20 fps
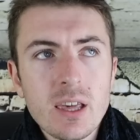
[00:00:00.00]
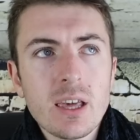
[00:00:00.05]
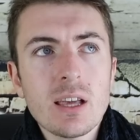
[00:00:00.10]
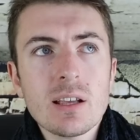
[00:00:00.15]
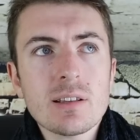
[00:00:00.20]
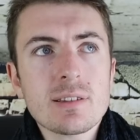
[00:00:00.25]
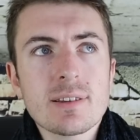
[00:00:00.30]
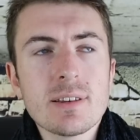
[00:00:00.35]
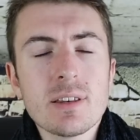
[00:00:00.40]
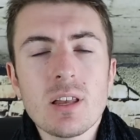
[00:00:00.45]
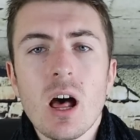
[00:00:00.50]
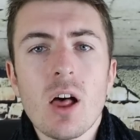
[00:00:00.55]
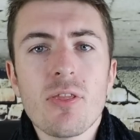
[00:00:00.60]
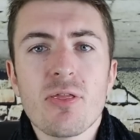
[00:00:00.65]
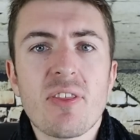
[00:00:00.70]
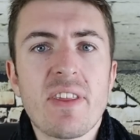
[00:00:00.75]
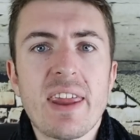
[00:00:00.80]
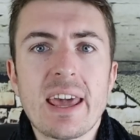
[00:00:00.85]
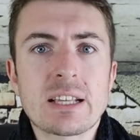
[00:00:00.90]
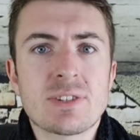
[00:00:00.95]
he's
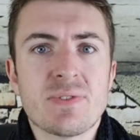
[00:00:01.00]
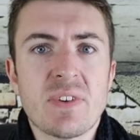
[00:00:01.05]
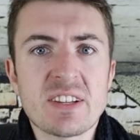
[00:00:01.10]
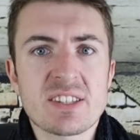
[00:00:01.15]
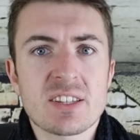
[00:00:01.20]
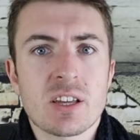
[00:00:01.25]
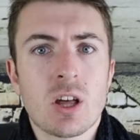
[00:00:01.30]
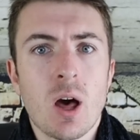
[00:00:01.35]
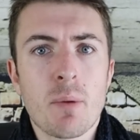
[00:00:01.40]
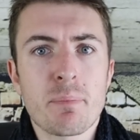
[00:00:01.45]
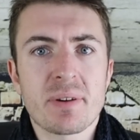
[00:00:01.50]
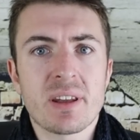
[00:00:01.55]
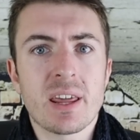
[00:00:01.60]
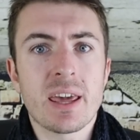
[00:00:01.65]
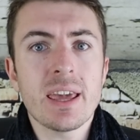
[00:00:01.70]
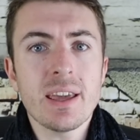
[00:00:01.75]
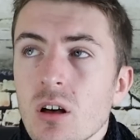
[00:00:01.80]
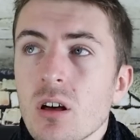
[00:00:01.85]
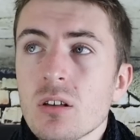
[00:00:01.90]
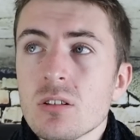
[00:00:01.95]
not the next Vincent
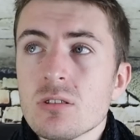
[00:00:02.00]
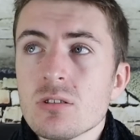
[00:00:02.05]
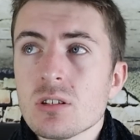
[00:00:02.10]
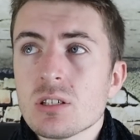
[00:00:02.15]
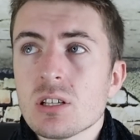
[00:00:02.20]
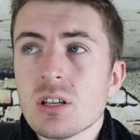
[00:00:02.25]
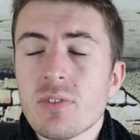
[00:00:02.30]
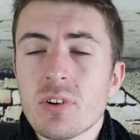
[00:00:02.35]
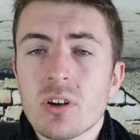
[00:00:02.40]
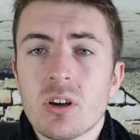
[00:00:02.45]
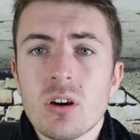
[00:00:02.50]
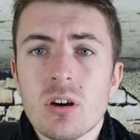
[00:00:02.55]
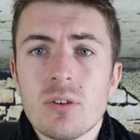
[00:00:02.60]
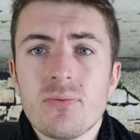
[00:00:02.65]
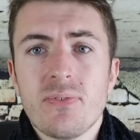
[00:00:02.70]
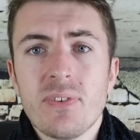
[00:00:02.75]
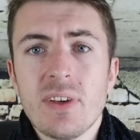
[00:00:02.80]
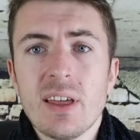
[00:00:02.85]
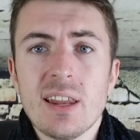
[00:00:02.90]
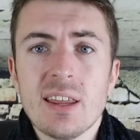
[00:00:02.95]
Kompany. I just have a gut
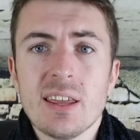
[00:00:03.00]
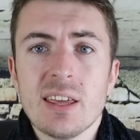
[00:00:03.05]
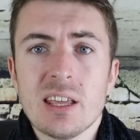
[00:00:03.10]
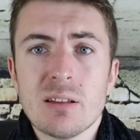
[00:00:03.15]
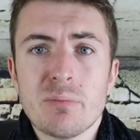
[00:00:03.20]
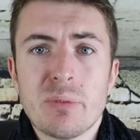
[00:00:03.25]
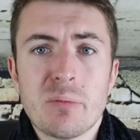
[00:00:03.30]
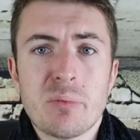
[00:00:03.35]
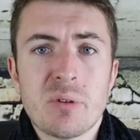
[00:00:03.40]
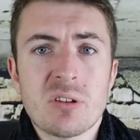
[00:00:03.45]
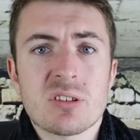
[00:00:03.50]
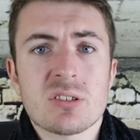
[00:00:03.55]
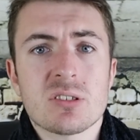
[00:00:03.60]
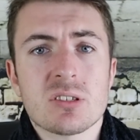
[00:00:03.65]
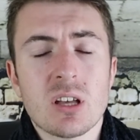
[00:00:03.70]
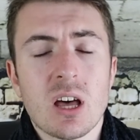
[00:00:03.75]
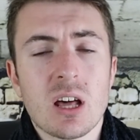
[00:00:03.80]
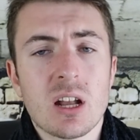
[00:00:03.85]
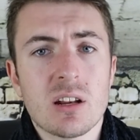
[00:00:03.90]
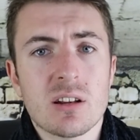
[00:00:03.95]
feeling he'll be able to
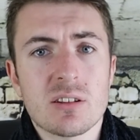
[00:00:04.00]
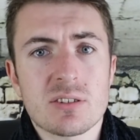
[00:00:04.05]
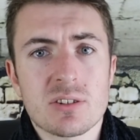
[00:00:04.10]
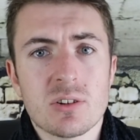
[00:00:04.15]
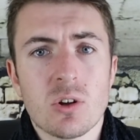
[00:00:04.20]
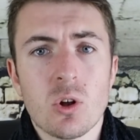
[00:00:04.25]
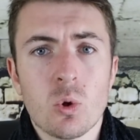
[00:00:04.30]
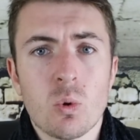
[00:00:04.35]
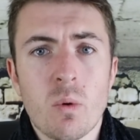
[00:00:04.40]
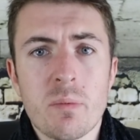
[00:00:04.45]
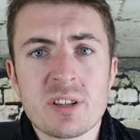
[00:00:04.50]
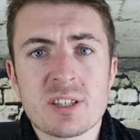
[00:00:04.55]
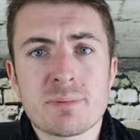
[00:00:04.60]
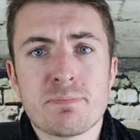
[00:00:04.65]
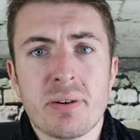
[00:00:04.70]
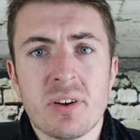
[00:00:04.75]
sod it as an old woman's